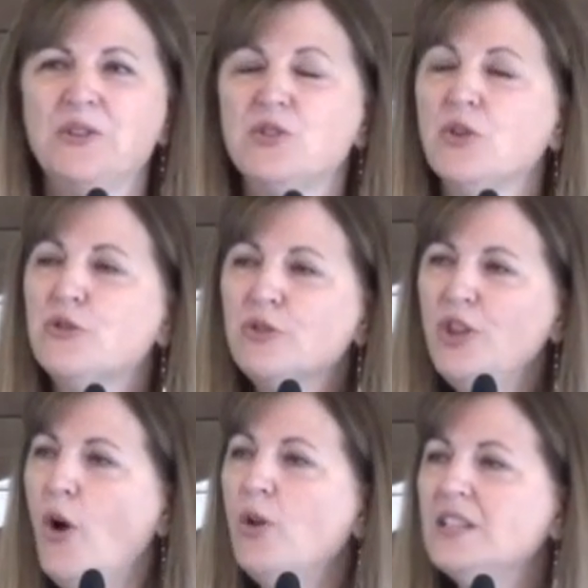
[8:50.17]
So
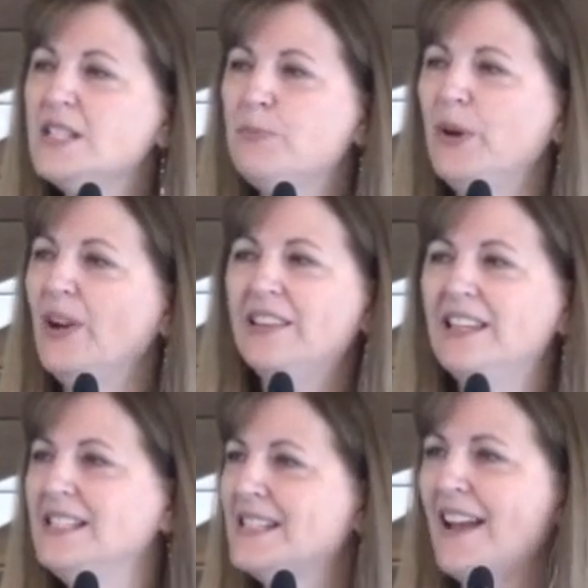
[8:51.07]
through the Holy Spirit,
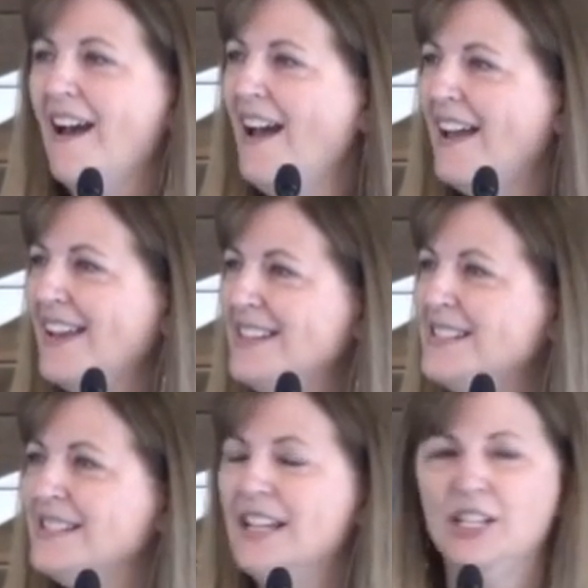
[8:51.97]
these
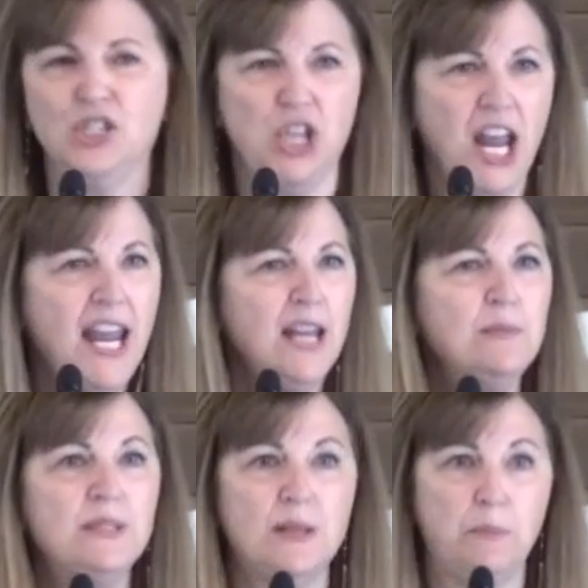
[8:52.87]
guys,
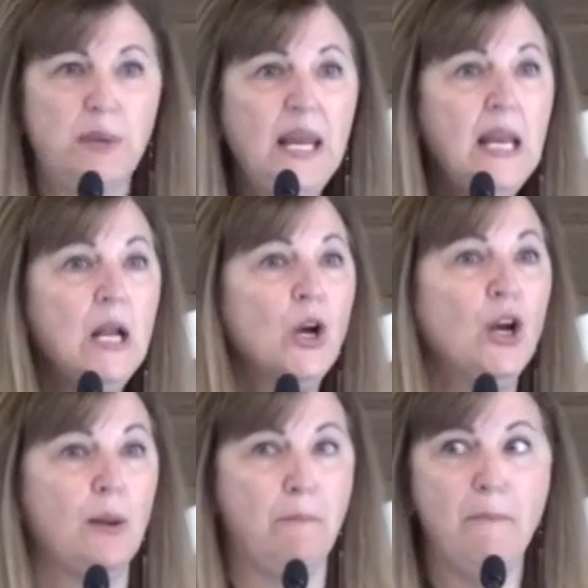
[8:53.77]
James and
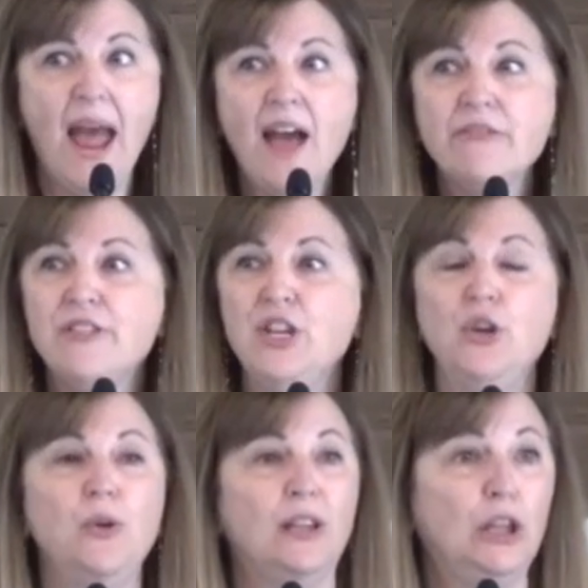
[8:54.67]
Peter and
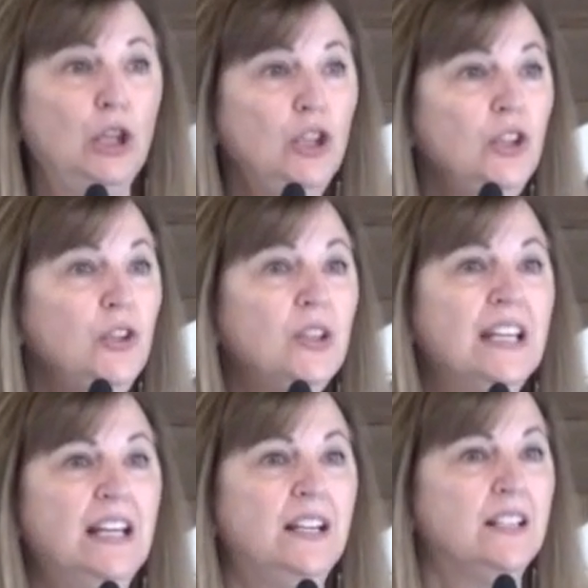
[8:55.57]
Matthew and
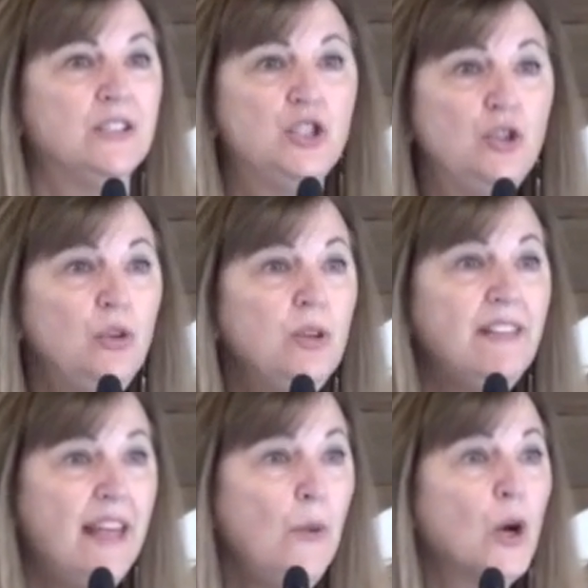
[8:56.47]
Luke,
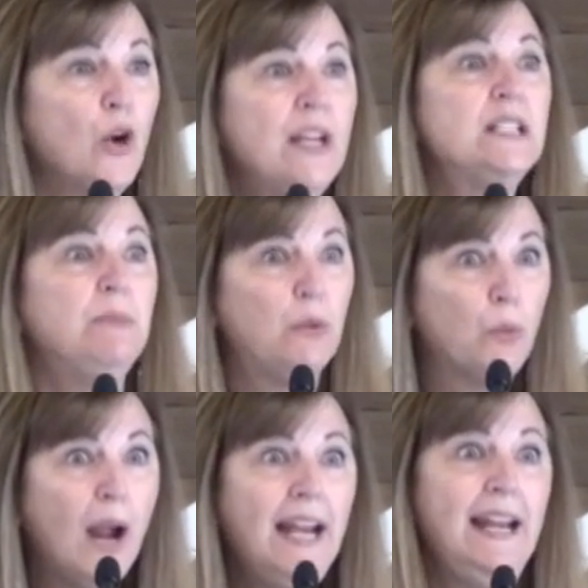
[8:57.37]
Jude, they were going to be
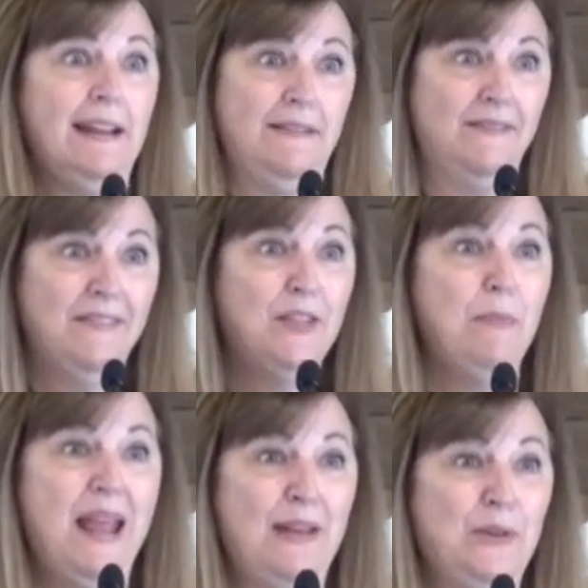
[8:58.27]
writing
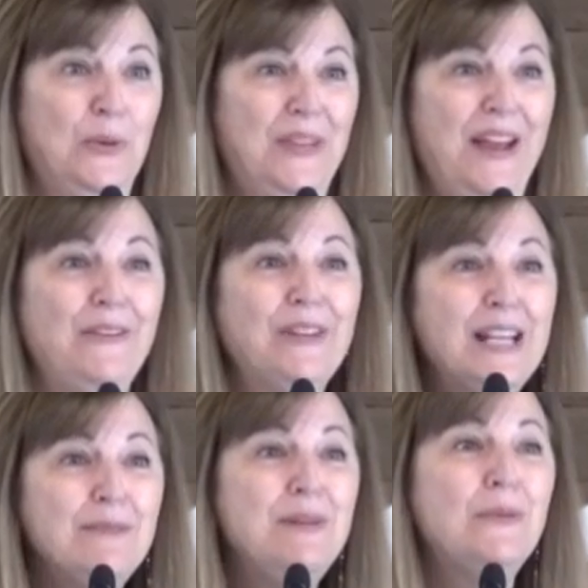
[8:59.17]
the manual. They are
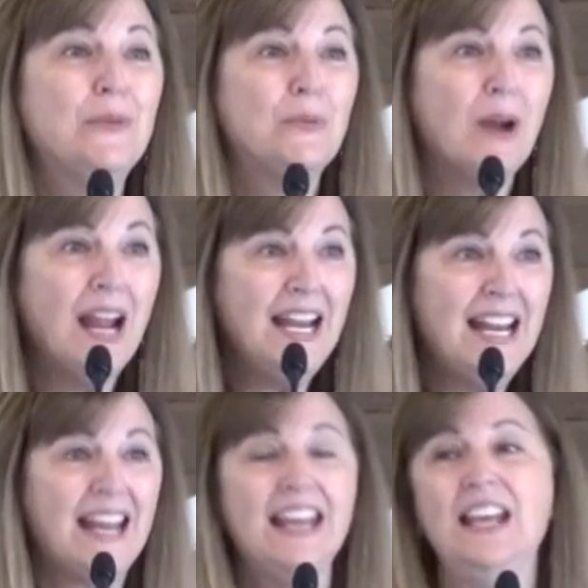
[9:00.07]
going to be
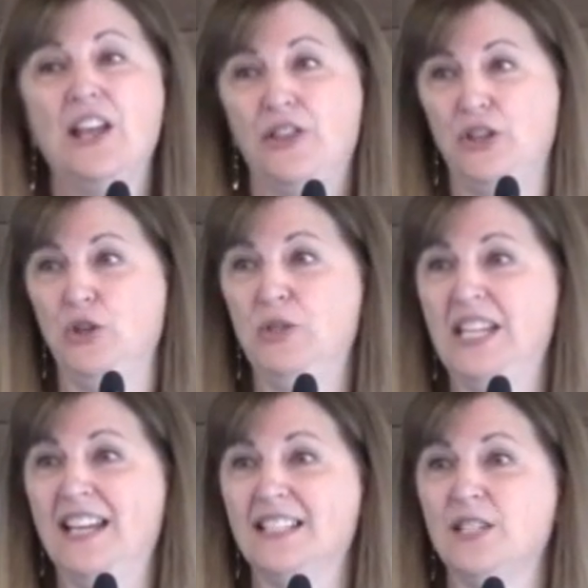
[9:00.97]
writing the New
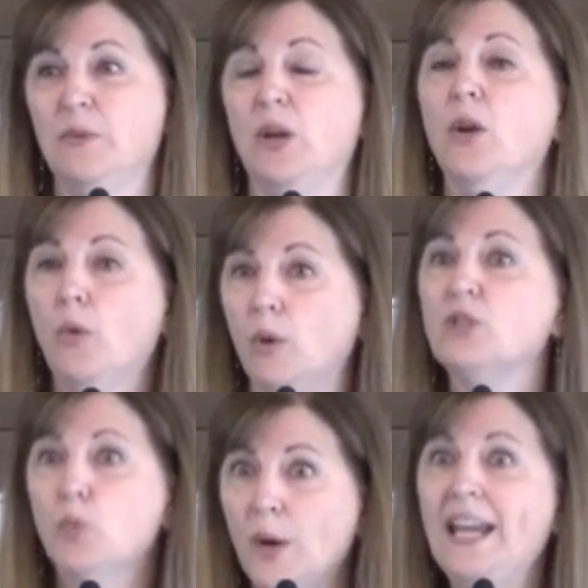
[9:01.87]
Testament,
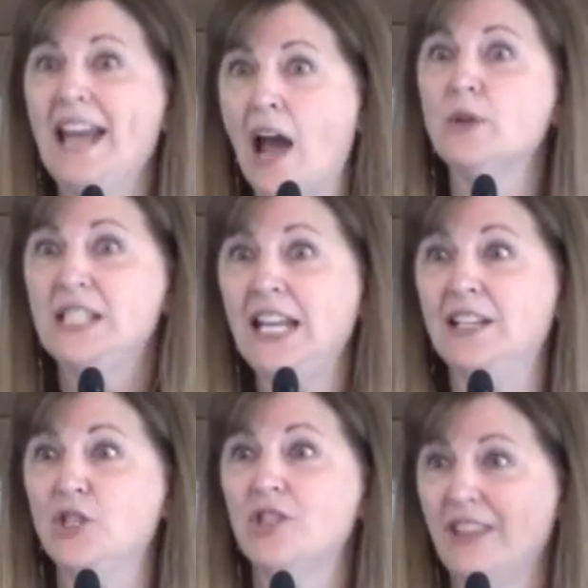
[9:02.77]
which we now
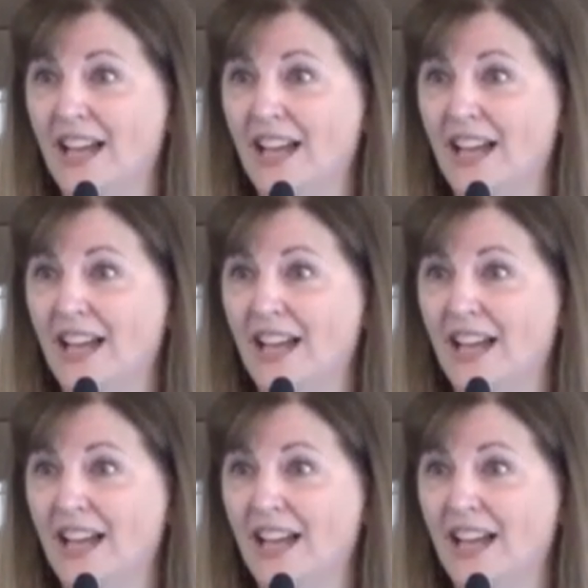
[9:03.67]
teach.